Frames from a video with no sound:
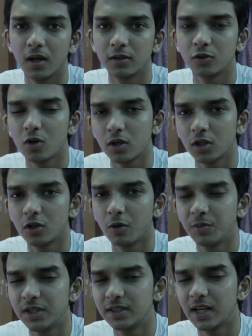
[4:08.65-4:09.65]
And talking
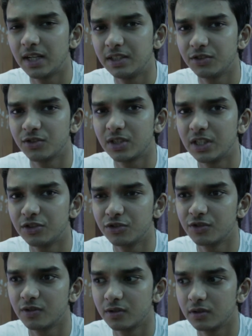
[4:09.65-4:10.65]
of design,
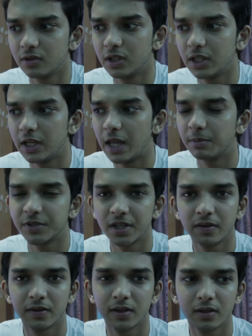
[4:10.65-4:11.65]
since the
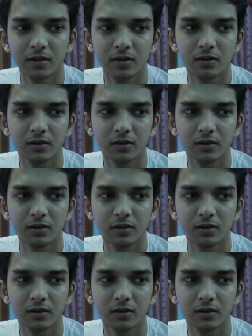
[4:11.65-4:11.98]
M7,